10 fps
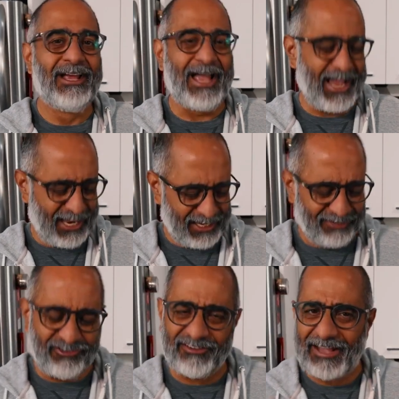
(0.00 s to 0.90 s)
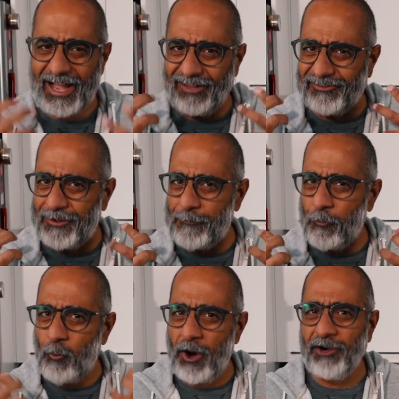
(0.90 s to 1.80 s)
And it just adds a
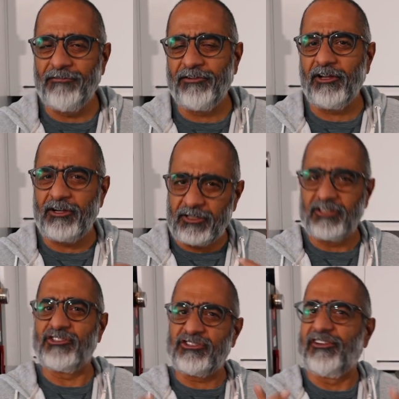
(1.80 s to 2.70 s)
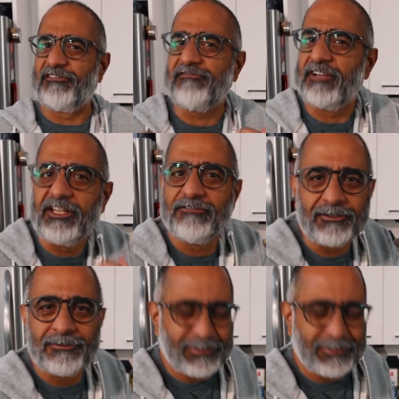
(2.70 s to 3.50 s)
wonderful unctuous flavor